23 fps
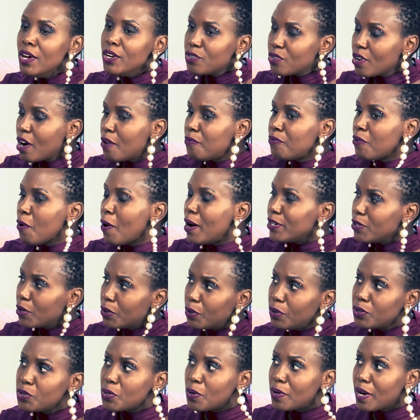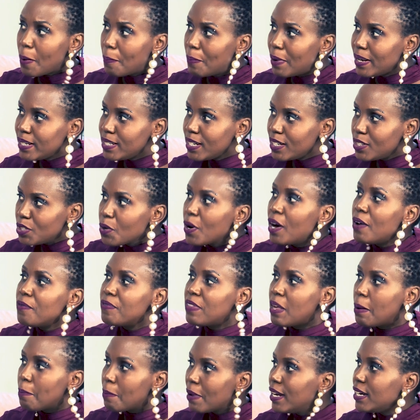travel and you're not on a budget, you have
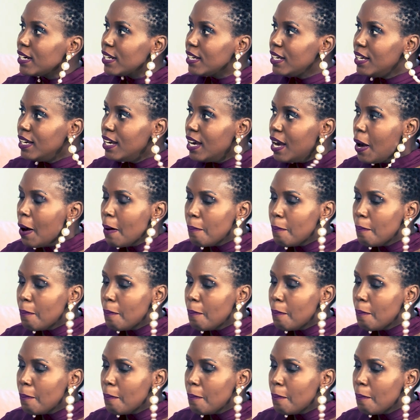the money,